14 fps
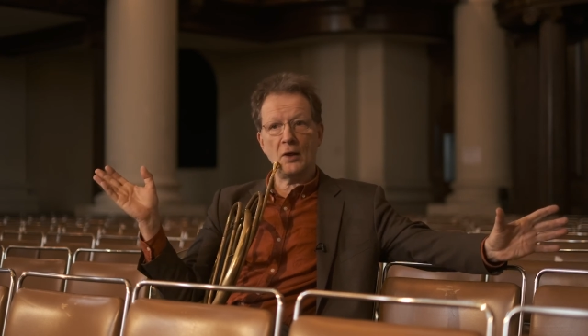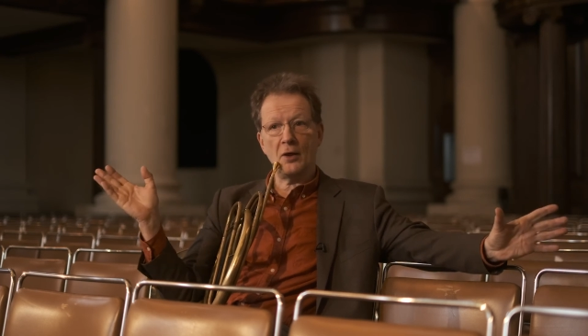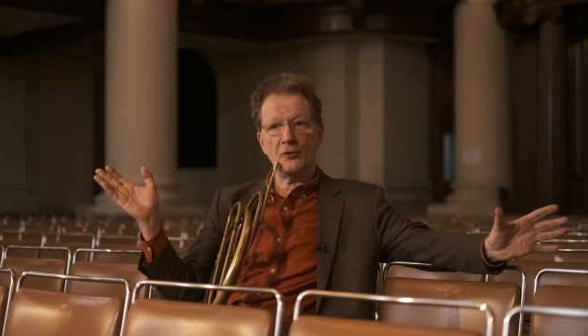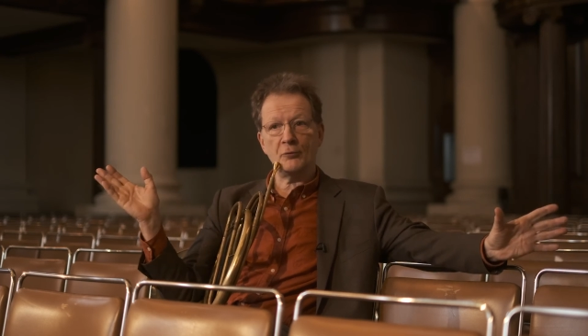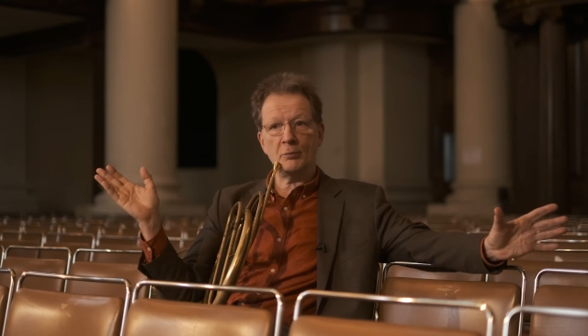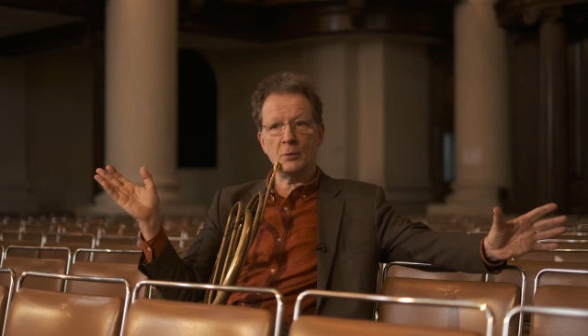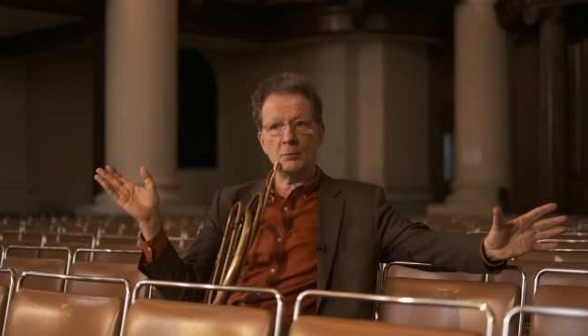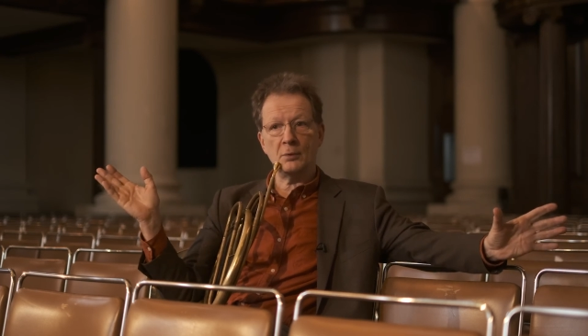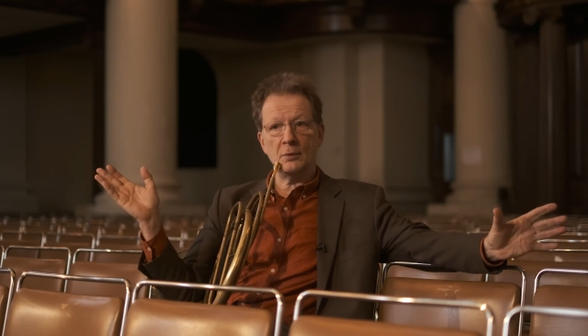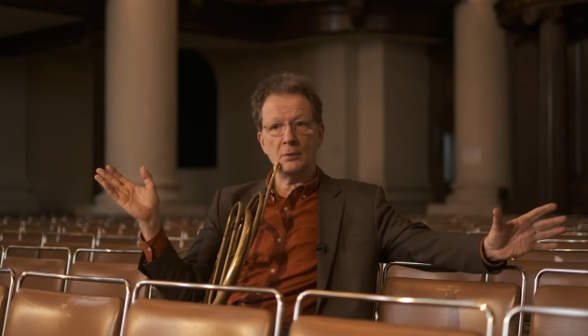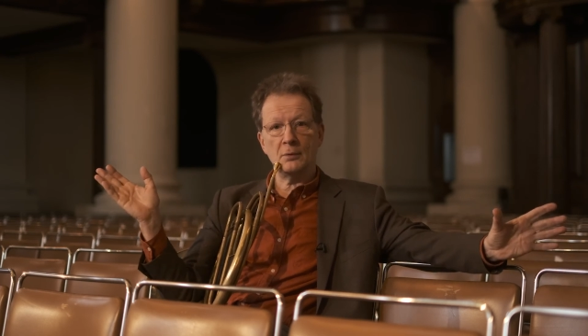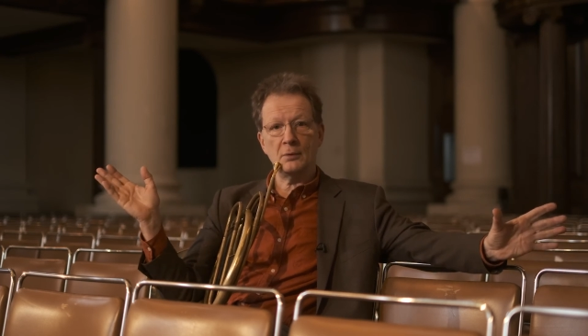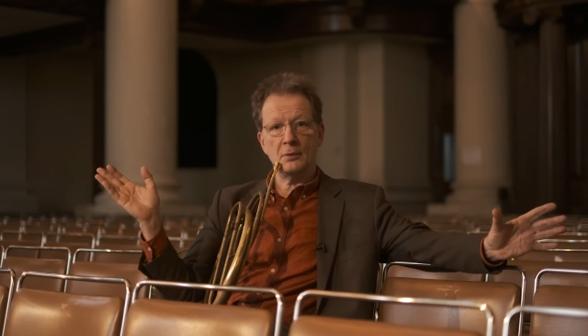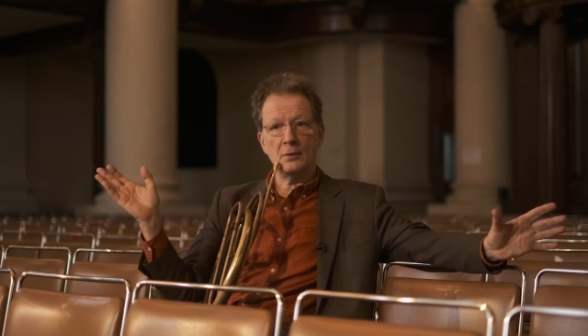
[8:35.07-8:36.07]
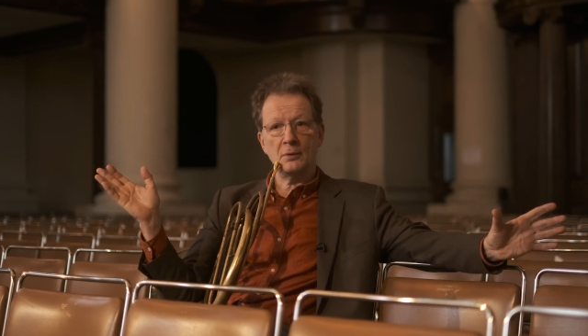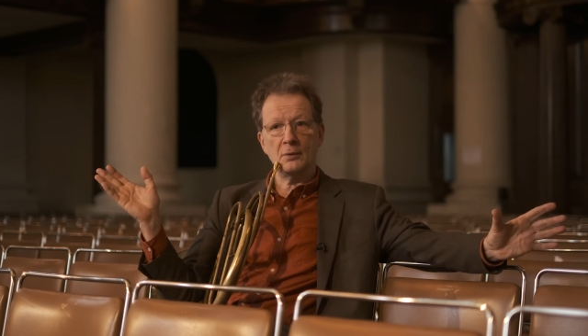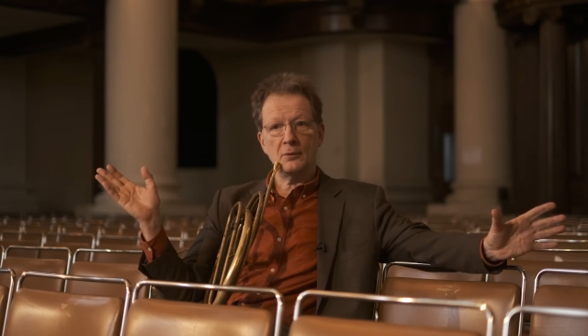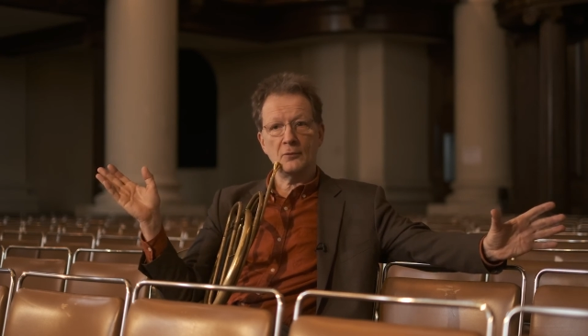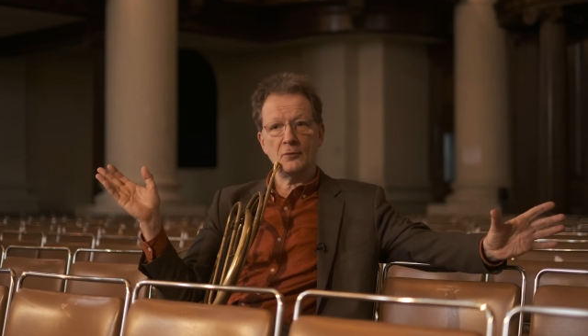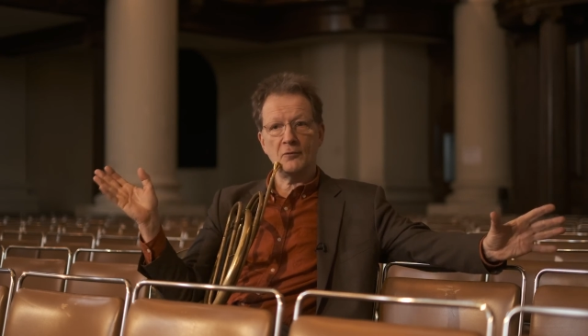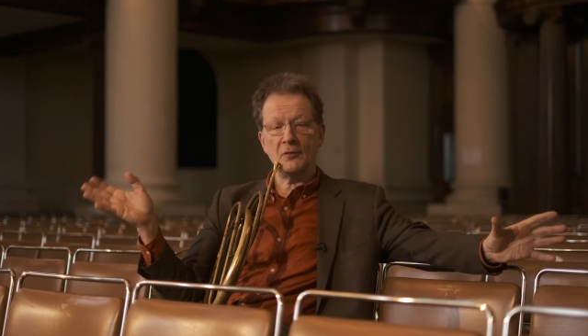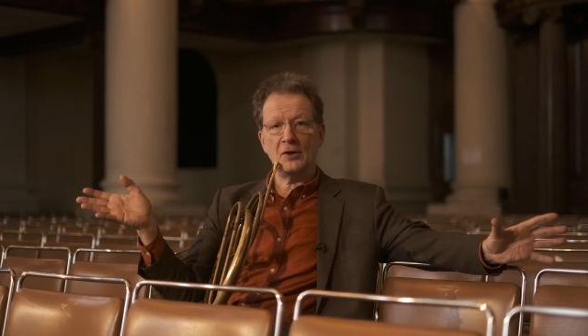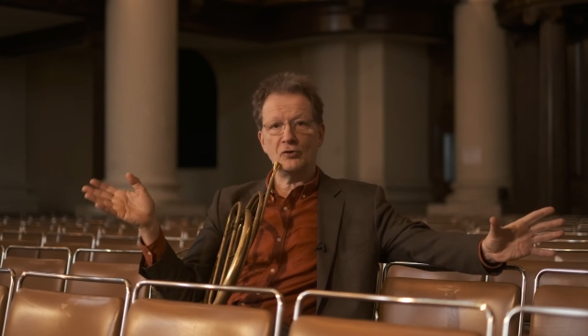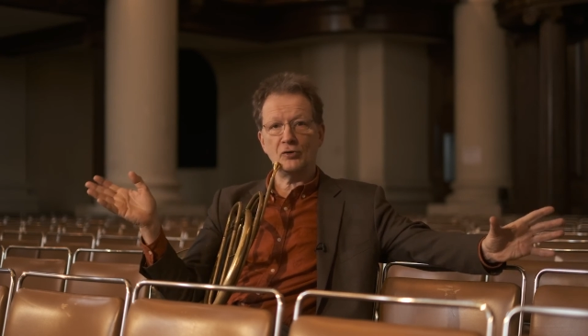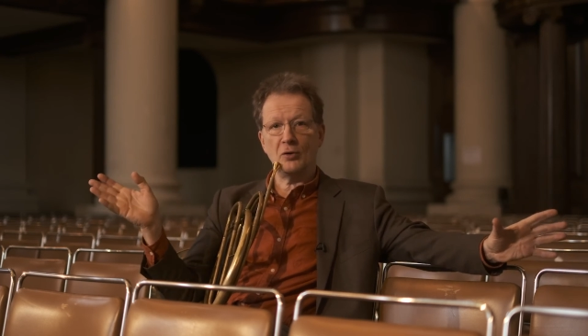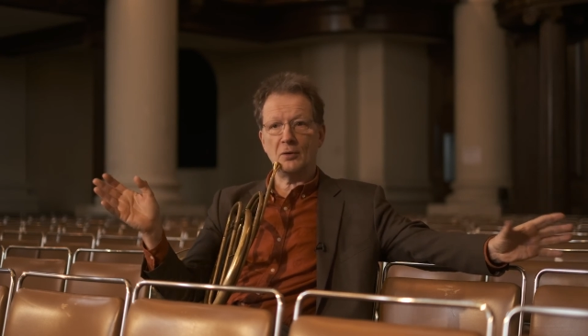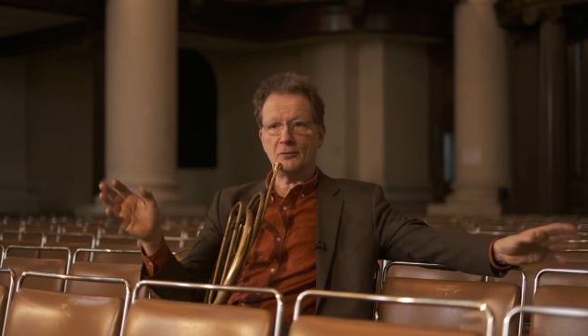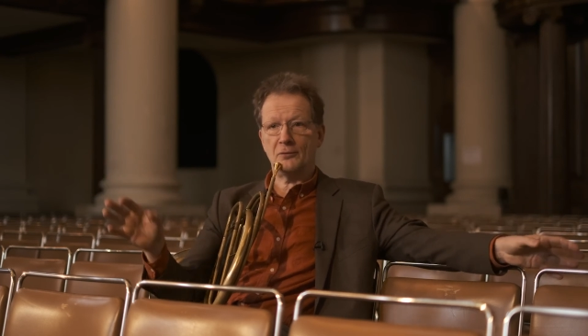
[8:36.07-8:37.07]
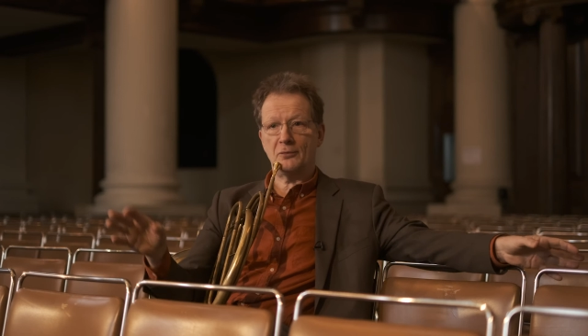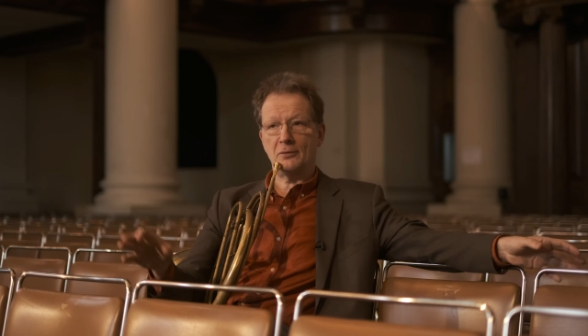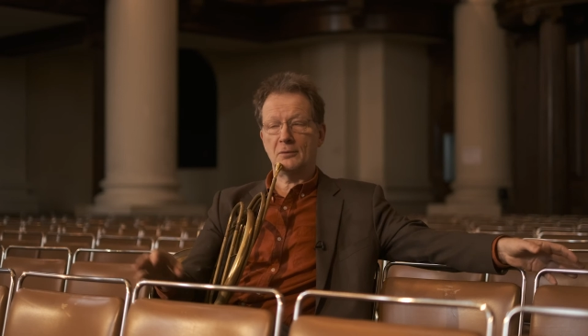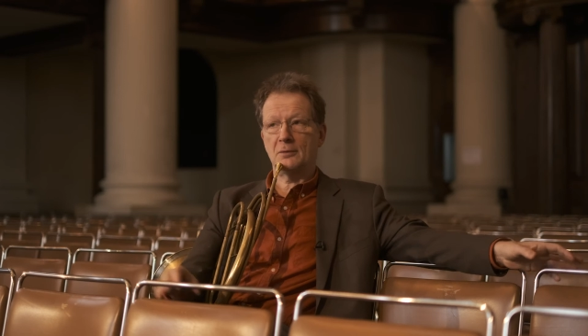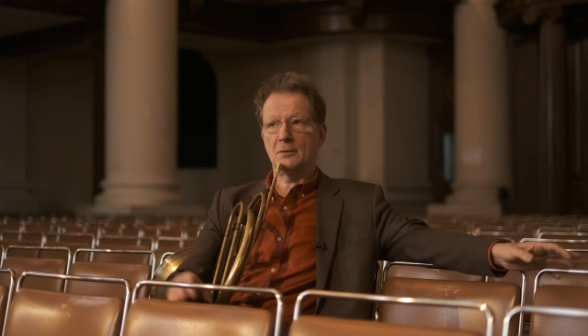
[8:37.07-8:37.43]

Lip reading: last movement to finish off.